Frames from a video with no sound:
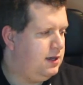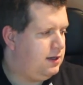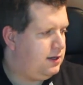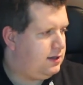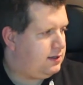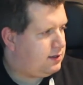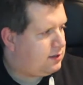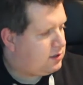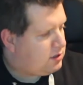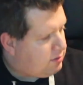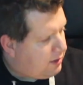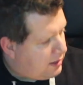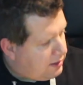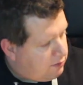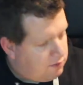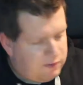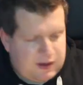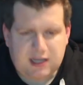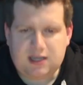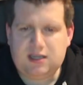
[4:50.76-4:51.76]
this is
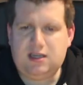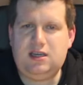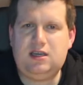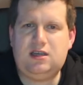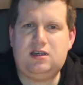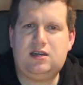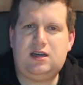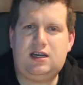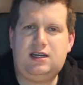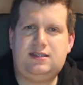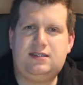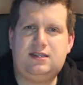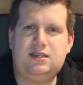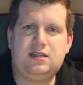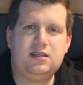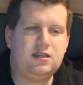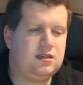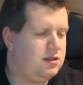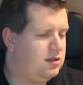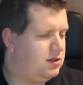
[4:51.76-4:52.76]
quite wanky, I
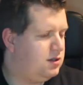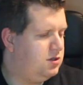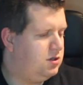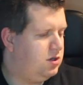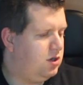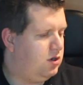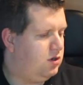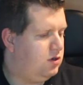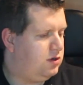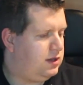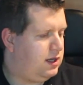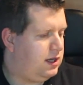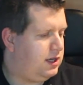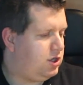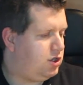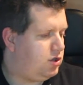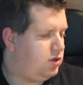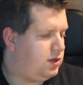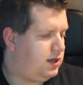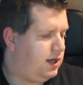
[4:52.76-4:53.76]
think, so they
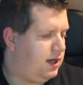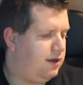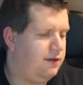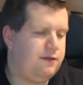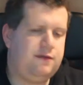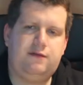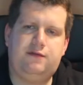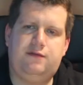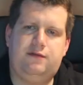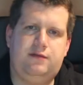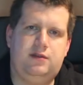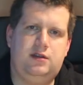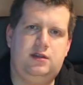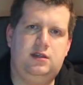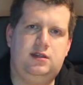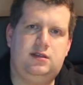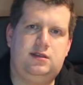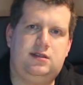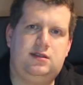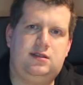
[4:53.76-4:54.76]
should have
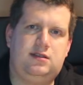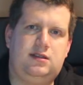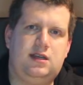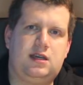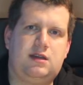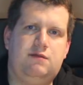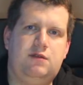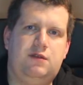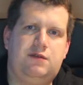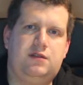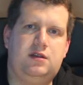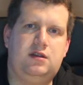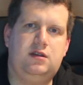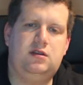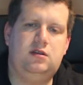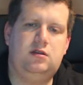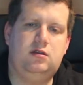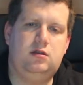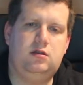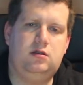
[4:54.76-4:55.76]
stick with
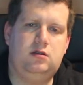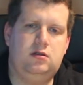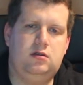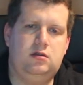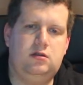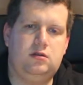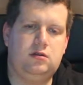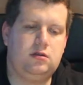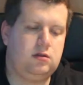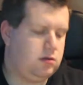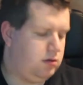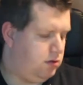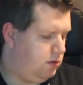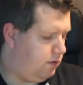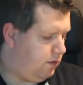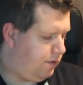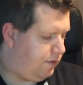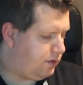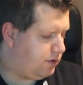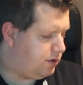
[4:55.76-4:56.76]
the
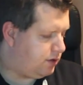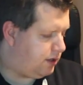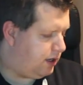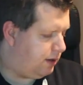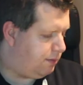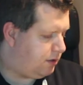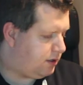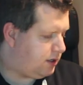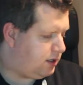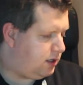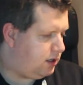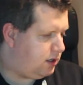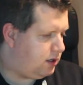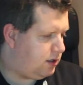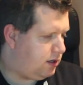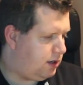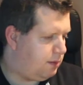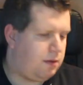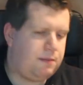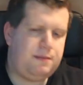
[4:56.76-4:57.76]
with a good number
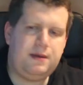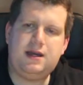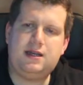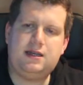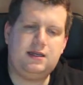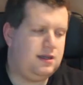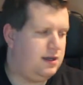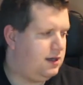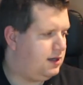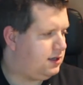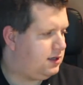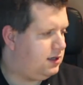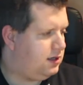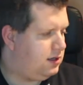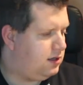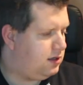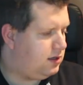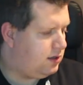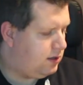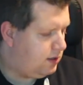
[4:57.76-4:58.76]
pad
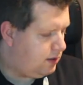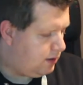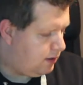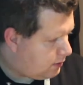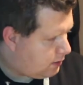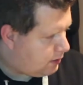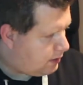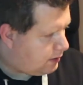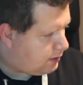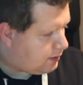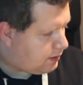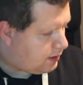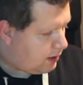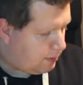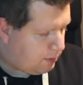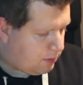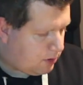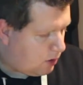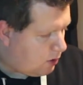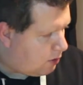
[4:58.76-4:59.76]
key.
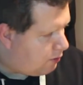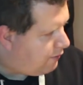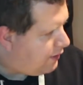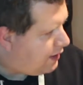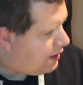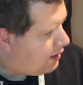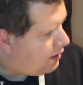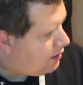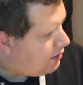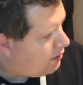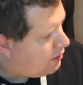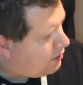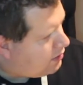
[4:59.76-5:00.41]
Escape, go away.